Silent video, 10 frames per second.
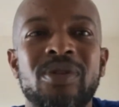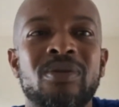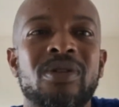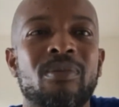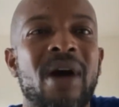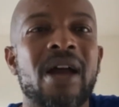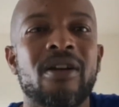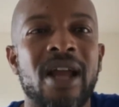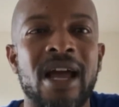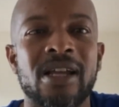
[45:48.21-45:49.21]

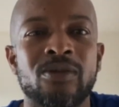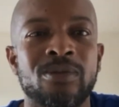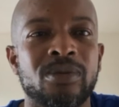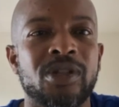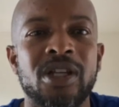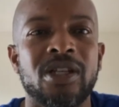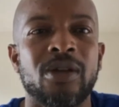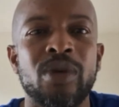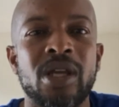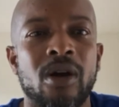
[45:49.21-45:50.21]
modernized shit that
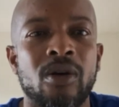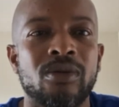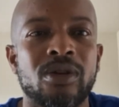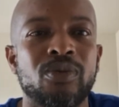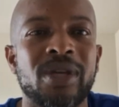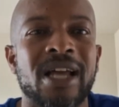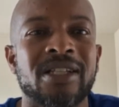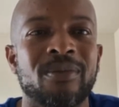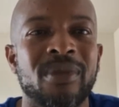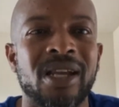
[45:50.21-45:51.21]
we own because we got
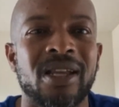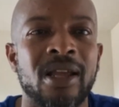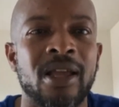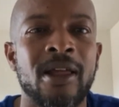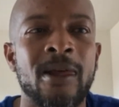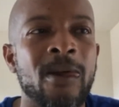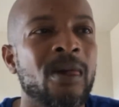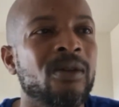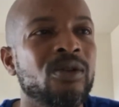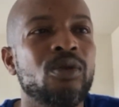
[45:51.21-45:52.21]
some money.
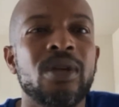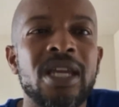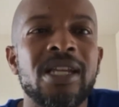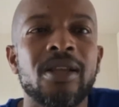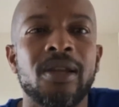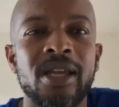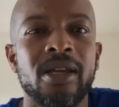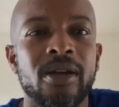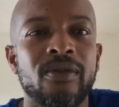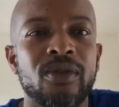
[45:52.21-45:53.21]
You eat to
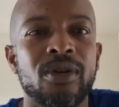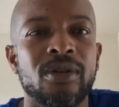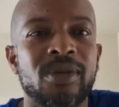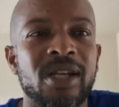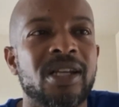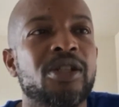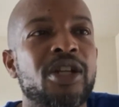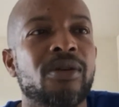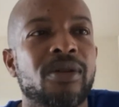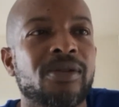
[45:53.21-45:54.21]
live. You know what I'm saying?
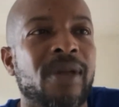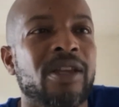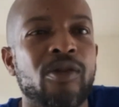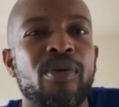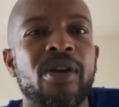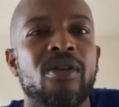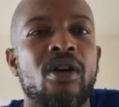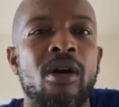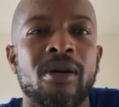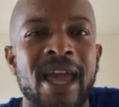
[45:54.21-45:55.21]
It's like you putting
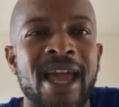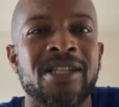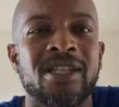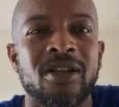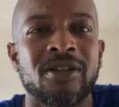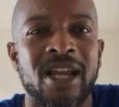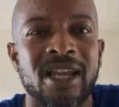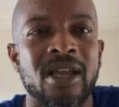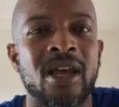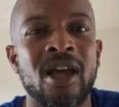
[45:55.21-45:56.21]
gas in your tank,
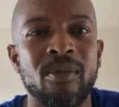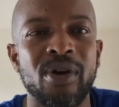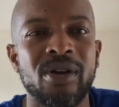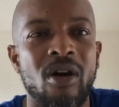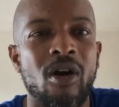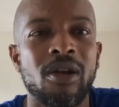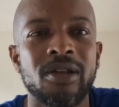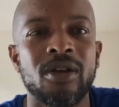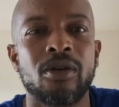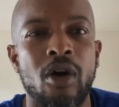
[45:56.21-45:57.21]
putting oil in
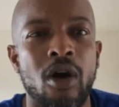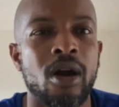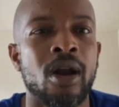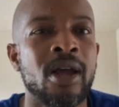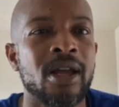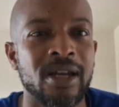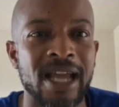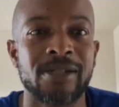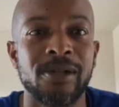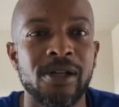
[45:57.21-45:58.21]
your car.
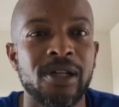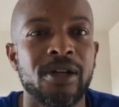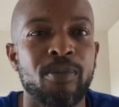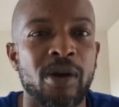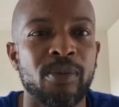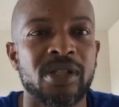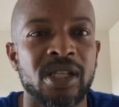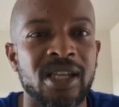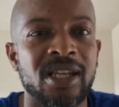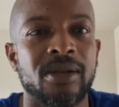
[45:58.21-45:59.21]
That's literally the purpose of
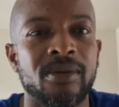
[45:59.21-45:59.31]
eating.